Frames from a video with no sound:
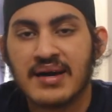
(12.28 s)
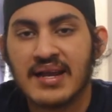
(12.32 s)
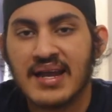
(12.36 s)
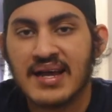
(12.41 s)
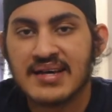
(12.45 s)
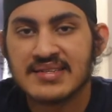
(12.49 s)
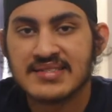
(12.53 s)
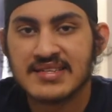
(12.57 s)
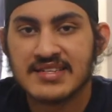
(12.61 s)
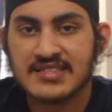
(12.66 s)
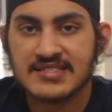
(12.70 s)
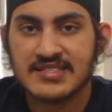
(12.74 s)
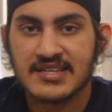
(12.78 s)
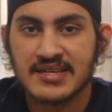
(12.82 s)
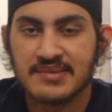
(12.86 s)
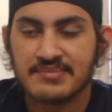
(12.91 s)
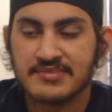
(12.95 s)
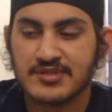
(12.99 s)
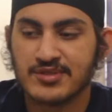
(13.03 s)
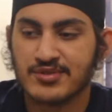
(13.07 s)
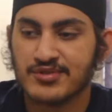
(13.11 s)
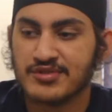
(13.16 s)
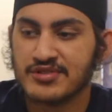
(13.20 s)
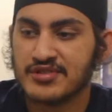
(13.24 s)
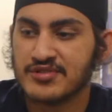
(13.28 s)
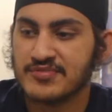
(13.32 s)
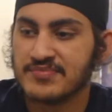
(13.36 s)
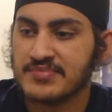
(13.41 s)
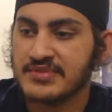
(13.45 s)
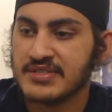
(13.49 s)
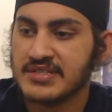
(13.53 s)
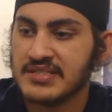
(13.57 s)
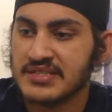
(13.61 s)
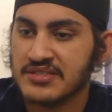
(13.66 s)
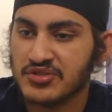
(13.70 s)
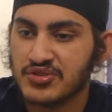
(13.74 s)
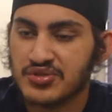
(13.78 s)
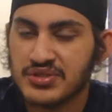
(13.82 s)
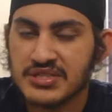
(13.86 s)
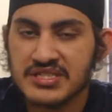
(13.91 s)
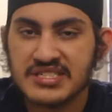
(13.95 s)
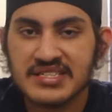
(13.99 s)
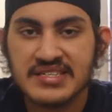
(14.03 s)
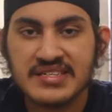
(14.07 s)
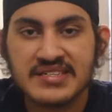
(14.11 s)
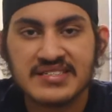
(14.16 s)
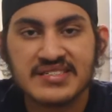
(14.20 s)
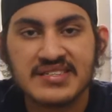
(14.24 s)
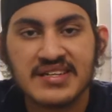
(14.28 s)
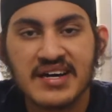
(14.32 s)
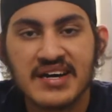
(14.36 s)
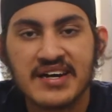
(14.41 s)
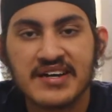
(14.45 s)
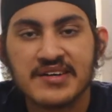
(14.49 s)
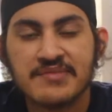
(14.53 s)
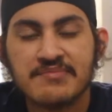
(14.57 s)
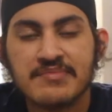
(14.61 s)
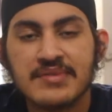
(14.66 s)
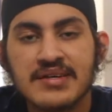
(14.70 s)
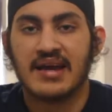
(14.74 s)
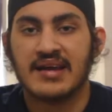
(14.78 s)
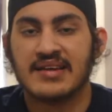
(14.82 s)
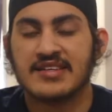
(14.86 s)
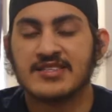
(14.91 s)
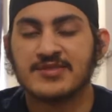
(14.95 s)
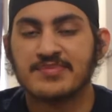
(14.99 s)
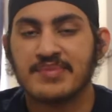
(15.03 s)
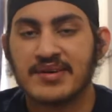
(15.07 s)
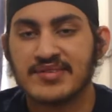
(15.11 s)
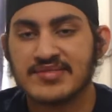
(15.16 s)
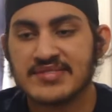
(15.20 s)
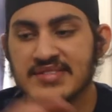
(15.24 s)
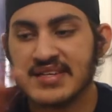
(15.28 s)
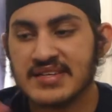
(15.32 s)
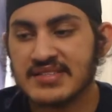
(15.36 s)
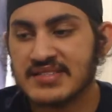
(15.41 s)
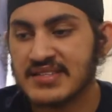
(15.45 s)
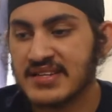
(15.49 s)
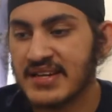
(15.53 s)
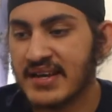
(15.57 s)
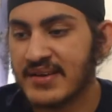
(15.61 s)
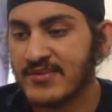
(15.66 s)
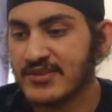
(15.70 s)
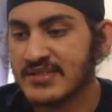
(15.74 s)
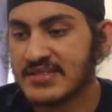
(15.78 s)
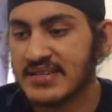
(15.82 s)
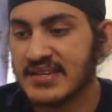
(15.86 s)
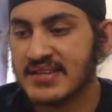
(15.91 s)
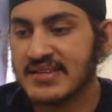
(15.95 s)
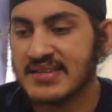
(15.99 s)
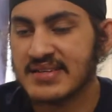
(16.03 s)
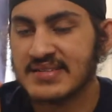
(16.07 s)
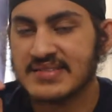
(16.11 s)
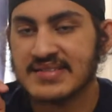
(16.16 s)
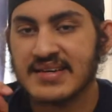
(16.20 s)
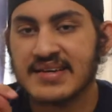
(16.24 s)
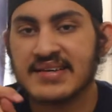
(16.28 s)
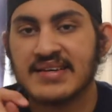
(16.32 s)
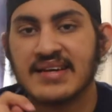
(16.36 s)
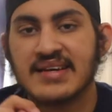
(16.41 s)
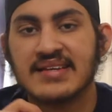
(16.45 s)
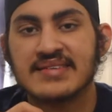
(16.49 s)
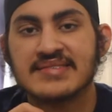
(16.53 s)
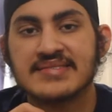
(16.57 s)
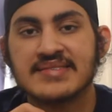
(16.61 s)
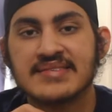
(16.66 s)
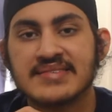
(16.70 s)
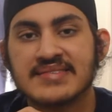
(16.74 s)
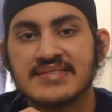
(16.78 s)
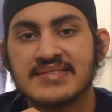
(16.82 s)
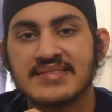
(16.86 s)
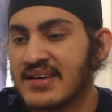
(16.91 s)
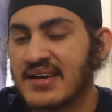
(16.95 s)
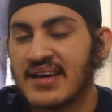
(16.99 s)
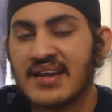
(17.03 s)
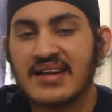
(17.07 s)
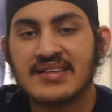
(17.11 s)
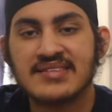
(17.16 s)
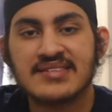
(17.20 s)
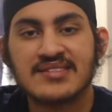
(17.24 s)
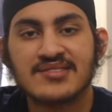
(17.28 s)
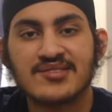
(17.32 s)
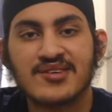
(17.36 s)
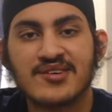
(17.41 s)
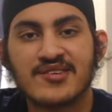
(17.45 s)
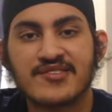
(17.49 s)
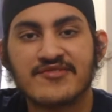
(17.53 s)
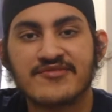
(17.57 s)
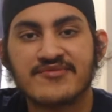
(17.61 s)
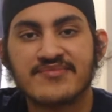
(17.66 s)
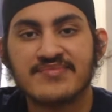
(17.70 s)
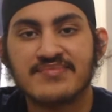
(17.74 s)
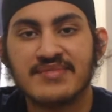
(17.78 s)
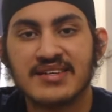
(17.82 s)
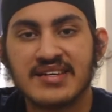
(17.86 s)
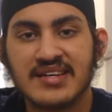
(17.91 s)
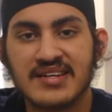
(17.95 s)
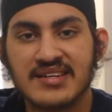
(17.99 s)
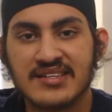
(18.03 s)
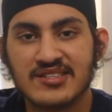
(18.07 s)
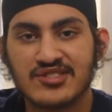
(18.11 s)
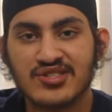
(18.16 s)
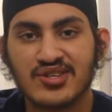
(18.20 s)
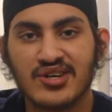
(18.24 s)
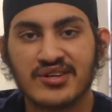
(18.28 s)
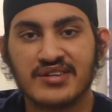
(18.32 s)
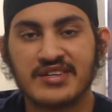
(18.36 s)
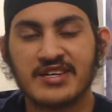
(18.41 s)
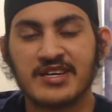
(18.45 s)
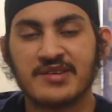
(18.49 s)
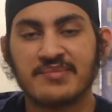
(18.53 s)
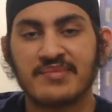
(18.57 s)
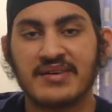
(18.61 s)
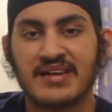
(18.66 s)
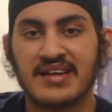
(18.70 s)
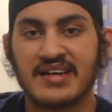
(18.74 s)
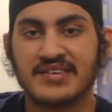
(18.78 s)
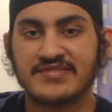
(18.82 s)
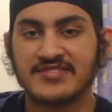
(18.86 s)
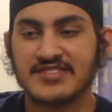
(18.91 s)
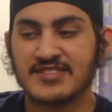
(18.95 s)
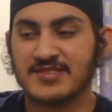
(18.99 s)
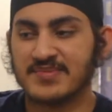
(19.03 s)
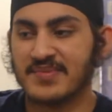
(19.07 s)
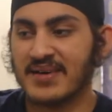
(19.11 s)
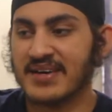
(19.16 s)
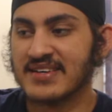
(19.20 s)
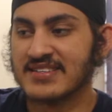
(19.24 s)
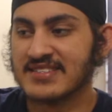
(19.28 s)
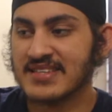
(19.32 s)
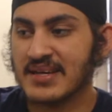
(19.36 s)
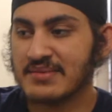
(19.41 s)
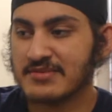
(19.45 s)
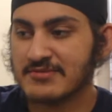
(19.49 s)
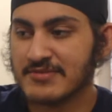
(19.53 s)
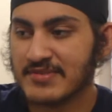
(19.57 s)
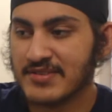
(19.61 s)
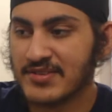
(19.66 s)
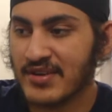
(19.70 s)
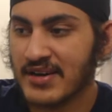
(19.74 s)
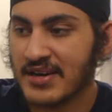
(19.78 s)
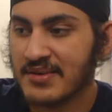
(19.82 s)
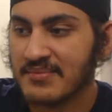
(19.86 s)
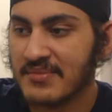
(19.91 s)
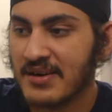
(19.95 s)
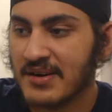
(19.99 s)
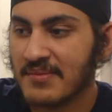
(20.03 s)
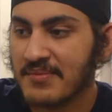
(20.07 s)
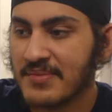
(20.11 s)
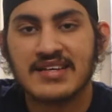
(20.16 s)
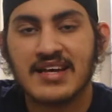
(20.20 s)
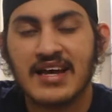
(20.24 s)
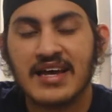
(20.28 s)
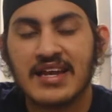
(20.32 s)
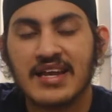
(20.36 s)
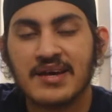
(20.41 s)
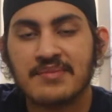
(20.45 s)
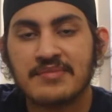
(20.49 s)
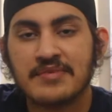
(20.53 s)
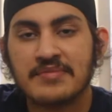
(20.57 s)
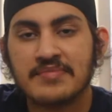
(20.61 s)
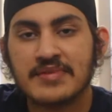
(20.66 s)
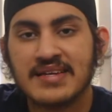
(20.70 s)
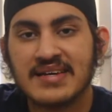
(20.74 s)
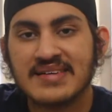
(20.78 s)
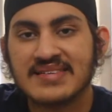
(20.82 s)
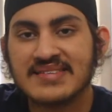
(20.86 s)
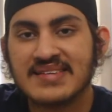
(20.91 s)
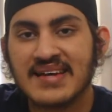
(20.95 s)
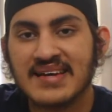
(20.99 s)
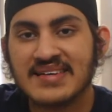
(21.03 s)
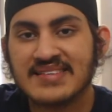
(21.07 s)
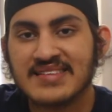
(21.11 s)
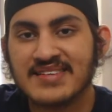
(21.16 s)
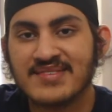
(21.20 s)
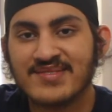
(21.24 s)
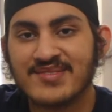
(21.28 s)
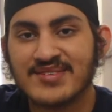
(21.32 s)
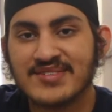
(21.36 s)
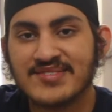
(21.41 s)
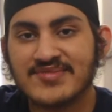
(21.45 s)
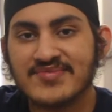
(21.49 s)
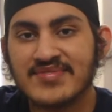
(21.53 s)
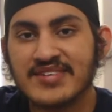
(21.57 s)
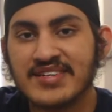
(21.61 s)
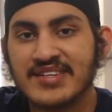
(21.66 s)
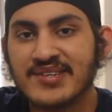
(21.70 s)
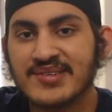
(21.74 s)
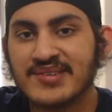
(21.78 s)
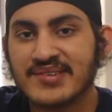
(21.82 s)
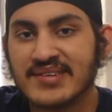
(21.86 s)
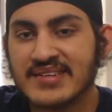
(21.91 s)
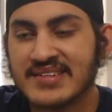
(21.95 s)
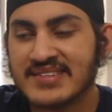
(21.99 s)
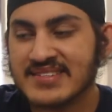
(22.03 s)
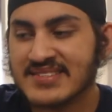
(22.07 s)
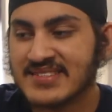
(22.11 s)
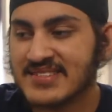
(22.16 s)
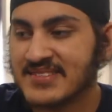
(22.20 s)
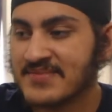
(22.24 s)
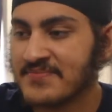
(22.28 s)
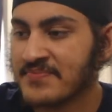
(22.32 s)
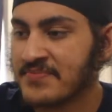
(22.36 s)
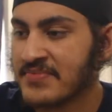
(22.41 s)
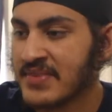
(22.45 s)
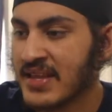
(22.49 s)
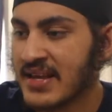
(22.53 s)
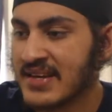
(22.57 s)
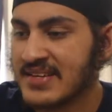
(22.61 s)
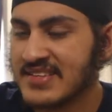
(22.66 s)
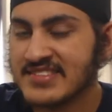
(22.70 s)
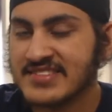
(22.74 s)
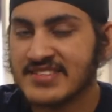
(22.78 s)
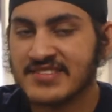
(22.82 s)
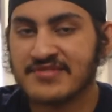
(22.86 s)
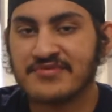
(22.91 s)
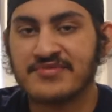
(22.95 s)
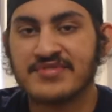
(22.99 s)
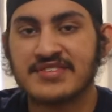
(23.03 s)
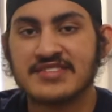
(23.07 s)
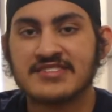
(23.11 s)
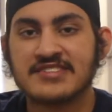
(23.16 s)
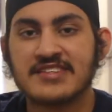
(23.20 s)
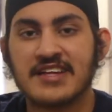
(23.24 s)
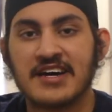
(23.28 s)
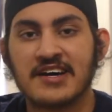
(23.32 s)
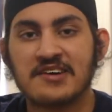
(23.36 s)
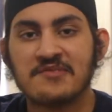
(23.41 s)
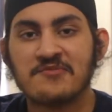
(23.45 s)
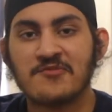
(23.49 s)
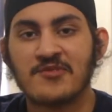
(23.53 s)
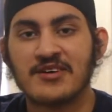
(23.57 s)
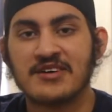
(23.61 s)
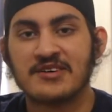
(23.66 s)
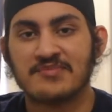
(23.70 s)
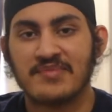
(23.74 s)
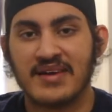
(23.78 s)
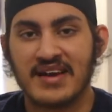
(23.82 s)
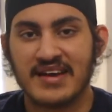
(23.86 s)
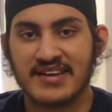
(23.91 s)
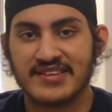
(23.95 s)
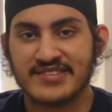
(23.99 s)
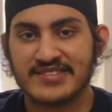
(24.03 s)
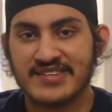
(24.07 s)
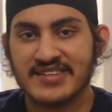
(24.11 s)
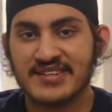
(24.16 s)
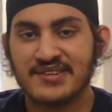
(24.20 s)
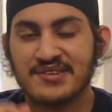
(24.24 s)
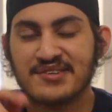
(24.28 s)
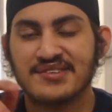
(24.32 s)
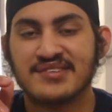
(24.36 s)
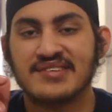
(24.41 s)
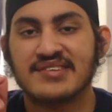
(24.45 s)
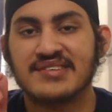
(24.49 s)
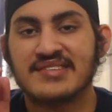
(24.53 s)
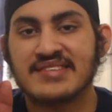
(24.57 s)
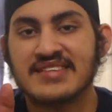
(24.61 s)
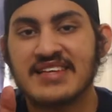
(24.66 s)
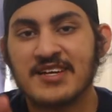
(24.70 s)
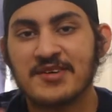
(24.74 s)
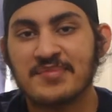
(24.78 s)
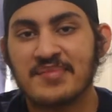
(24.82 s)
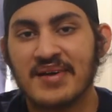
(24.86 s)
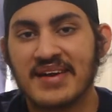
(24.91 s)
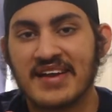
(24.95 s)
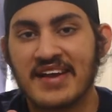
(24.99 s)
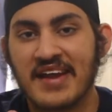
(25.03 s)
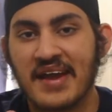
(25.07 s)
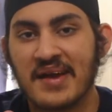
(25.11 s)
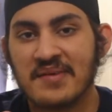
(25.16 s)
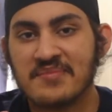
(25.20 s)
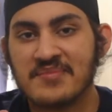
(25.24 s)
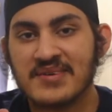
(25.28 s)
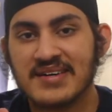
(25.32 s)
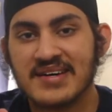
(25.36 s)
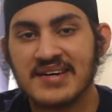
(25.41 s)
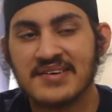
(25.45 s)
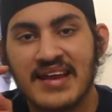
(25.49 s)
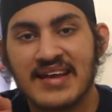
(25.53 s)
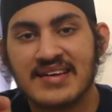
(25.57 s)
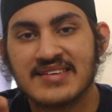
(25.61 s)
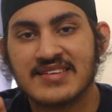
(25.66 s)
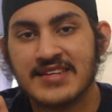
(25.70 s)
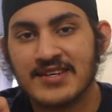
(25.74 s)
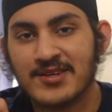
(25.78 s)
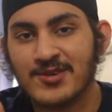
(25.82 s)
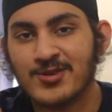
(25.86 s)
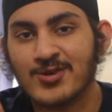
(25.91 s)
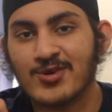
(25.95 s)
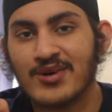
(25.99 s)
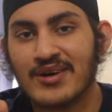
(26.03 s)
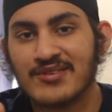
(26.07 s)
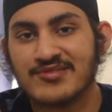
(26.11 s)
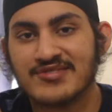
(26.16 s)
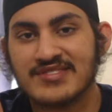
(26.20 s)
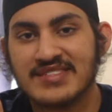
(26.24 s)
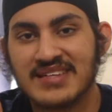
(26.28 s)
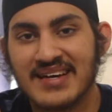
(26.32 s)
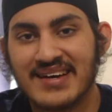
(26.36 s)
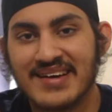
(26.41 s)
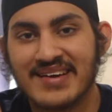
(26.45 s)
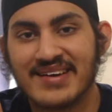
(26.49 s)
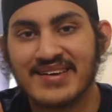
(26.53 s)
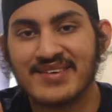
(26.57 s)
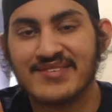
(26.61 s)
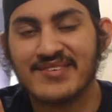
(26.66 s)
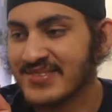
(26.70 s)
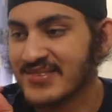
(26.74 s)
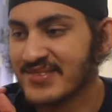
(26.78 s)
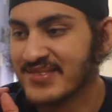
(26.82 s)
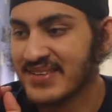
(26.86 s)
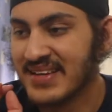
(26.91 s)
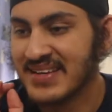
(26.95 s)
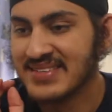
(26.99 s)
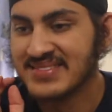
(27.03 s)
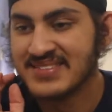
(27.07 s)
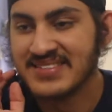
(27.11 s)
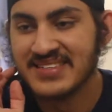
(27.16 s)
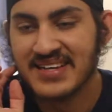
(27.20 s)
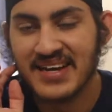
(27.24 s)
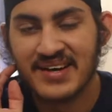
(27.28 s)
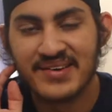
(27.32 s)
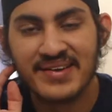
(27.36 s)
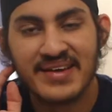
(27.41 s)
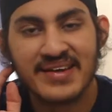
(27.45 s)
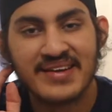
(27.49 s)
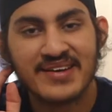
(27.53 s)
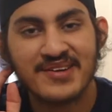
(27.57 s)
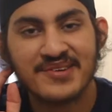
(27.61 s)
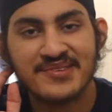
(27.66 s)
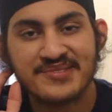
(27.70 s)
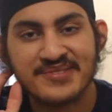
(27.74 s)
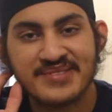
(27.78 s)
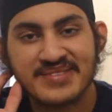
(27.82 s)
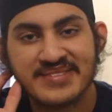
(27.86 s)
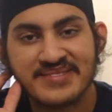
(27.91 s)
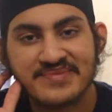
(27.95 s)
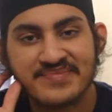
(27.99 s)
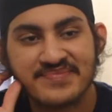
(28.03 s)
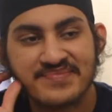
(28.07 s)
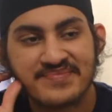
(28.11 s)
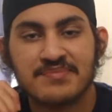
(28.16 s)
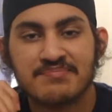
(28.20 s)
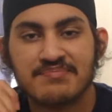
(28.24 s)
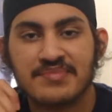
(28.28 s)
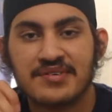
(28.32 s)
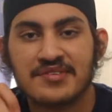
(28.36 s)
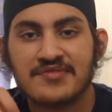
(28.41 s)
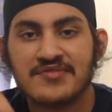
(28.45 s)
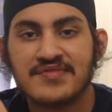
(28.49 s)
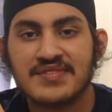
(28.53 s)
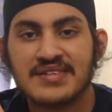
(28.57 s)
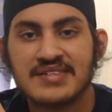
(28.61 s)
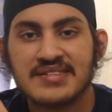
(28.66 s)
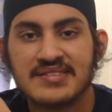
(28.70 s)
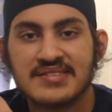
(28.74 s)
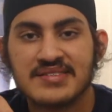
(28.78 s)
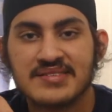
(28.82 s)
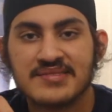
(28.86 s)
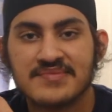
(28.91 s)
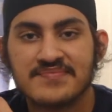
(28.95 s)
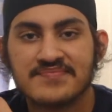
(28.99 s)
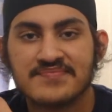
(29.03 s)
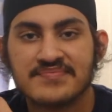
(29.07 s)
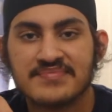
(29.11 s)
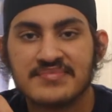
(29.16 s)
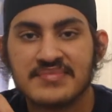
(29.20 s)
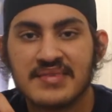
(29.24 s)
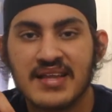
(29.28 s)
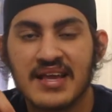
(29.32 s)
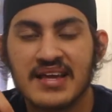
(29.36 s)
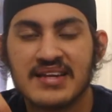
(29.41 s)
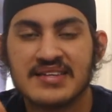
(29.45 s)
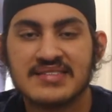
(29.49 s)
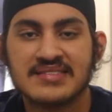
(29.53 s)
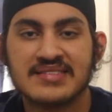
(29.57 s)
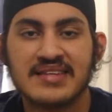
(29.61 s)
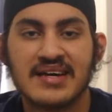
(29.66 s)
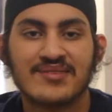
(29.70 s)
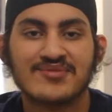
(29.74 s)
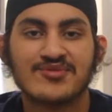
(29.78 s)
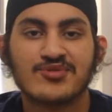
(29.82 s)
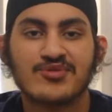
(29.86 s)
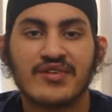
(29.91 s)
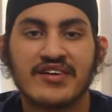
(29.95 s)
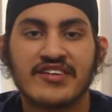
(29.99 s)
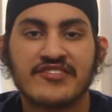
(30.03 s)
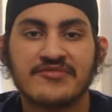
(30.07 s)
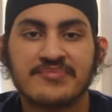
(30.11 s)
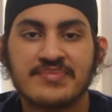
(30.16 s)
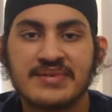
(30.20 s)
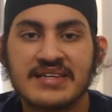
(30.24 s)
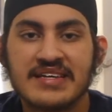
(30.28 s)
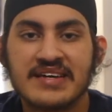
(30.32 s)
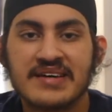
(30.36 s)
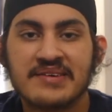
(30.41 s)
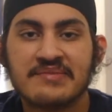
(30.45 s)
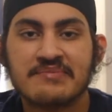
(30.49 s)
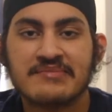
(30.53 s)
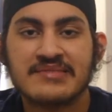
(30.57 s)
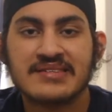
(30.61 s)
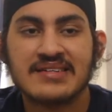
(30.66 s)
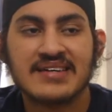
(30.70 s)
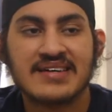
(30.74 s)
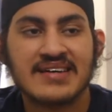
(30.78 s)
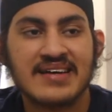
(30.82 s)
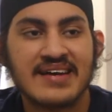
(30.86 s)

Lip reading: My last exam is going to be in 3 days time, and it's about sensor networks and data analysis. And I just thought of making the short day in my life since my exam is about to come up, and I'm a bit excited for this video because this is the first time where I'm actually going to take my camera and actually go outside. So let's see how that goes. But first, it is now 12 p.m.